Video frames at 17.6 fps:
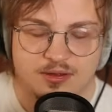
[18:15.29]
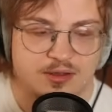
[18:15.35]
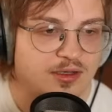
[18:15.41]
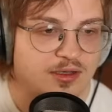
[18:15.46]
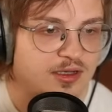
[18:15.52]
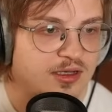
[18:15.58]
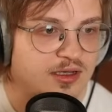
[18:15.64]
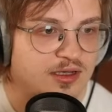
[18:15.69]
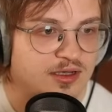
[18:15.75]

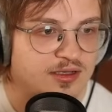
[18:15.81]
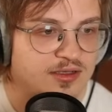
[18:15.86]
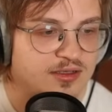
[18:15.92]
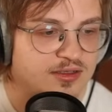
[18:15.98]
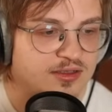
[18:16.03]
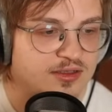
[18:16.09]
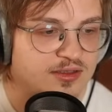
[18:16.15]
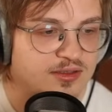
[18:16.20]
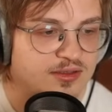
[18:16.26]

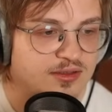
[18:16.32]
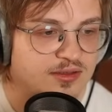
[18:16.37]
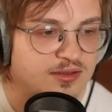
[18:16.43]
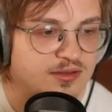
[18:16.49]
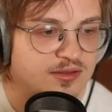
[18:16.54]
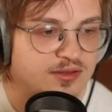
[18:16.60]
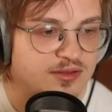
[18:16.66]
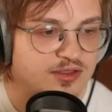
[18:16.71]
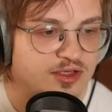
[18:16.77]
and
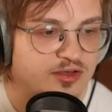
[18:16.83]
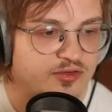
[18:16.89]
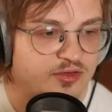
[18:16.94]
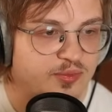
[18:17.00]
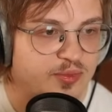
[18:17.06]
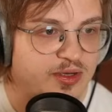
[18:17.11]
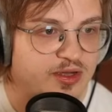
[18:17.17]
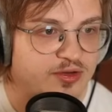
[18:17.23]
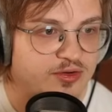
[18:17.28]
silver
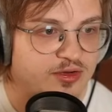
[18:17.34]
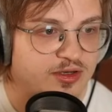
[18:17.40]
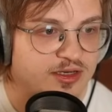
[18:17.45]
powder